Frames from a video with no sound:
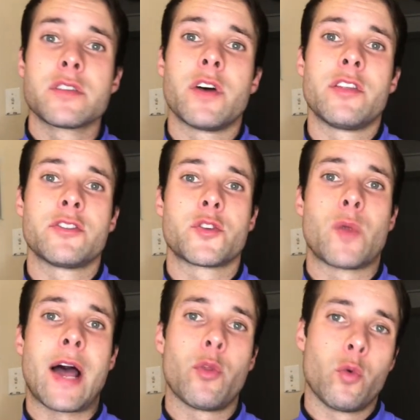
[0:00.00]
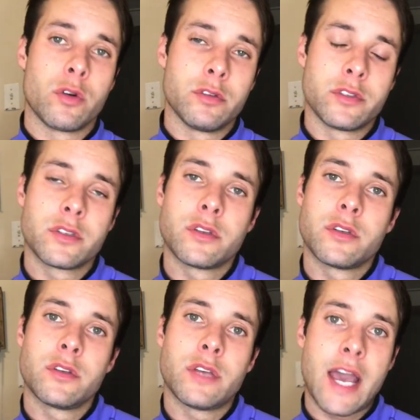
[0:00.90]
of others around the world
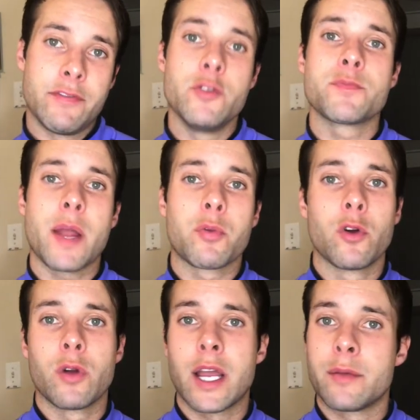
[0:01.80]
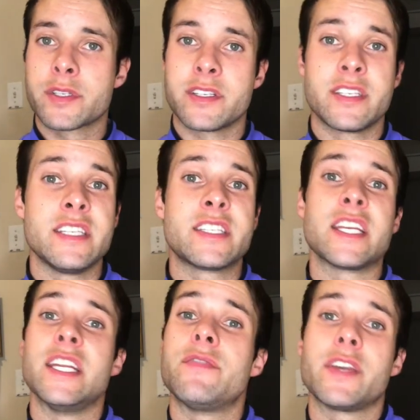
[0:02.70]
have used my programs to see
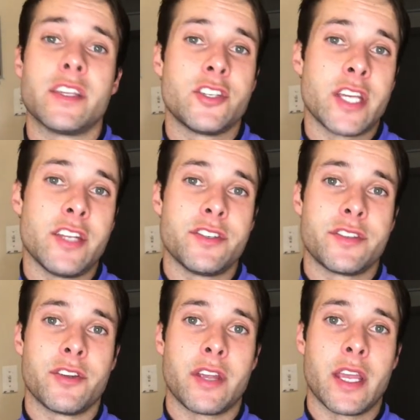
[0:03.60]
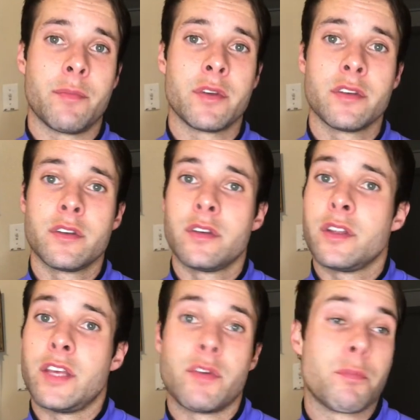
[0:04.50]
significant changes in their game.
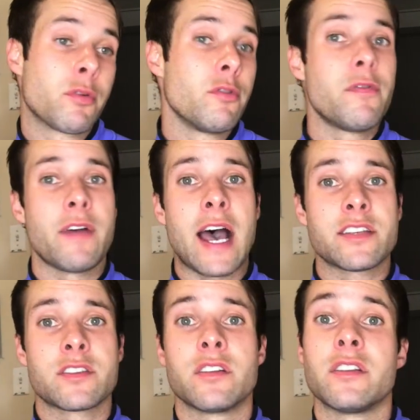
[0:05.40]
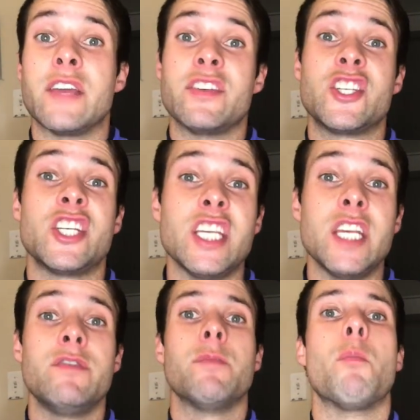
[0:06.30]
They've improved faster, they've
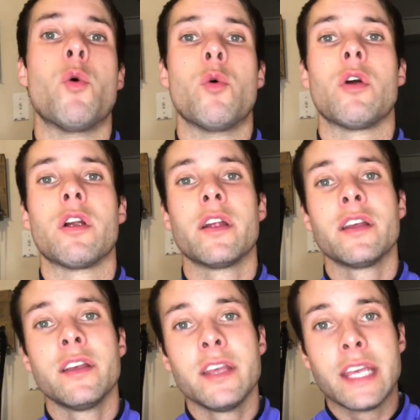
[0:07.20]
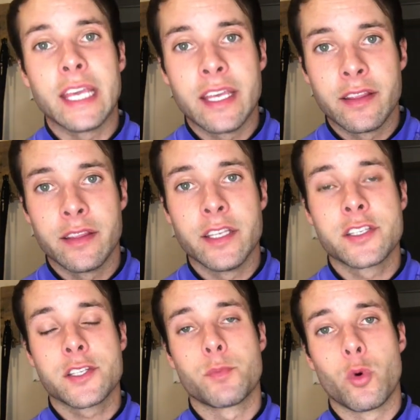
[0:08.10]
achieved more in this
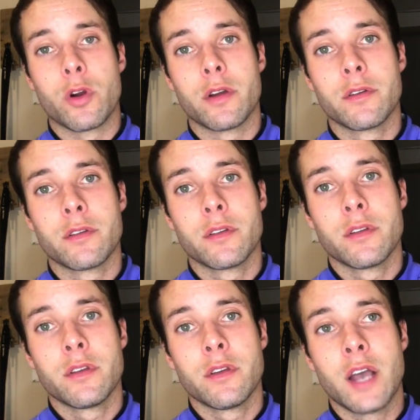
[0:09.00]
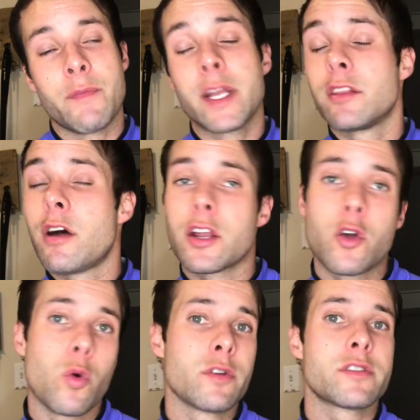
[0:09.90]
sport. I've made a lot of
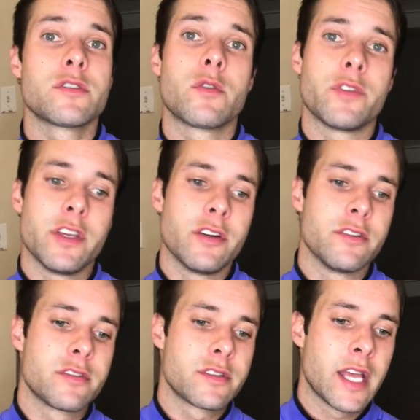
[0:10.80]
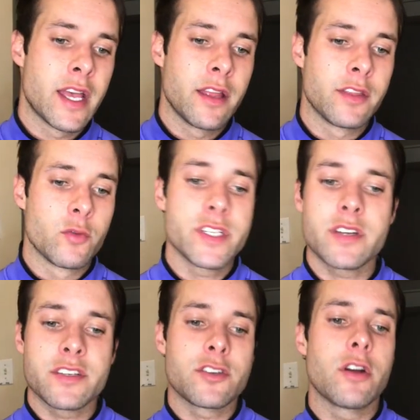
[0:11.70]
courses over the years, and the reason I
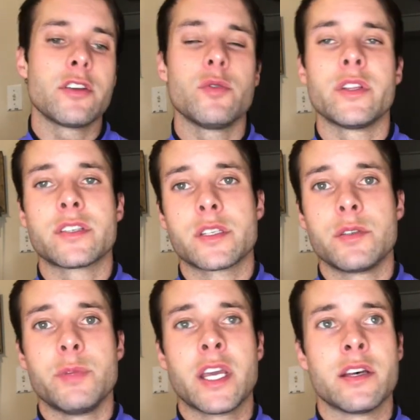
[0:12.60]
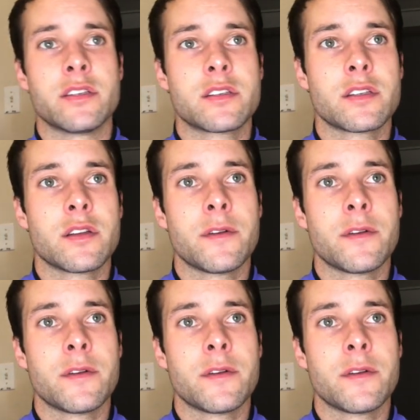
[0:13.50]
started doing this is because